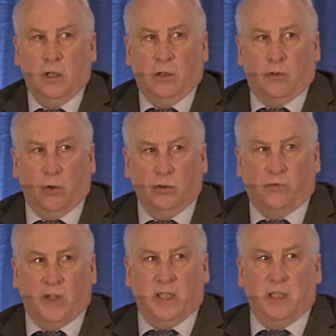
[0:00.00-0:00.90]
Those
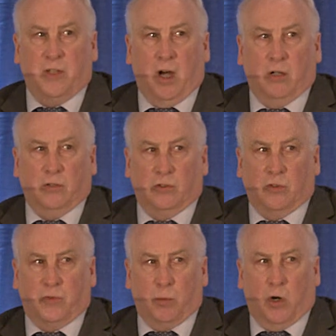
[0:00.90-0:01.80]
fleeing the horrors
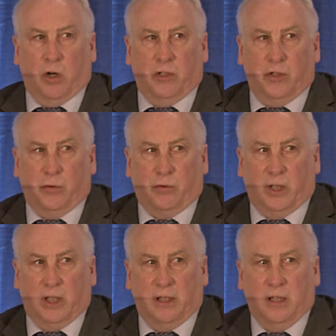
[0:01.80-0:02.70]
of the war in
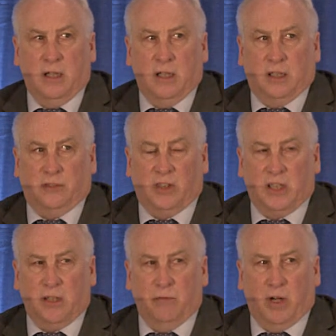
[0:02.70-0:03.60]
Ukraine and
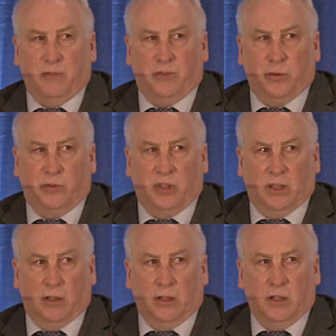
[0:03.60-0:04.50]
seeking refuge
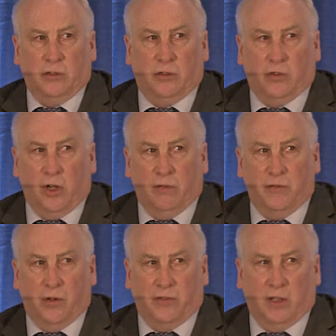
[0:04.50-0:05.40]
here deserve
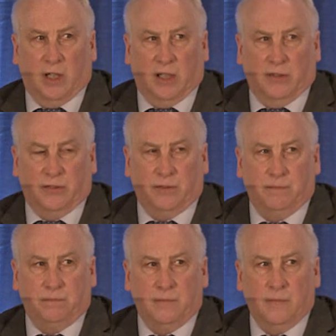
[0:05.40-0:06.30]
nothing less.
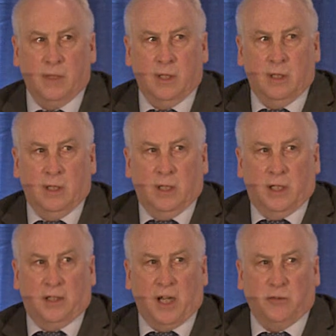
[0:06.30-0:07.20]

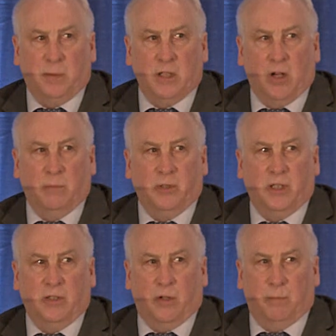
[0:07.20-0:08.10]
It has been
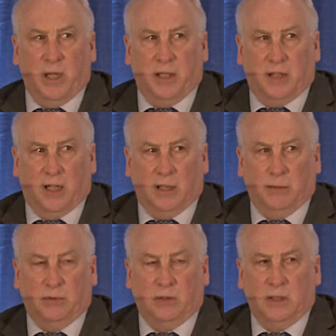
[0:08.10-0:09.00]
commented on many
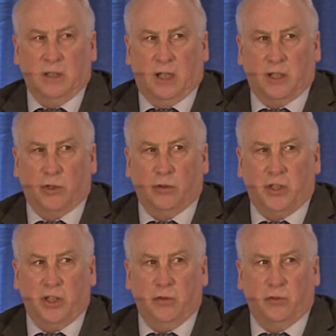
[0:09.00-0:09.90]
times, and it
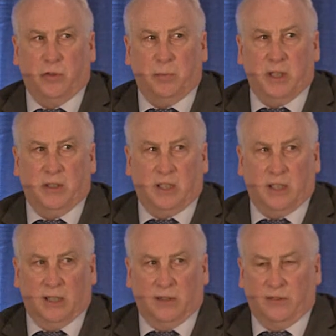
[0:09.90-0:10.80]
continues to be the
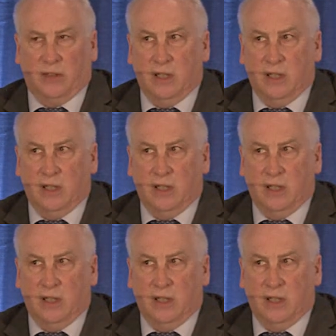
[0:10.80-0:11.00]
case,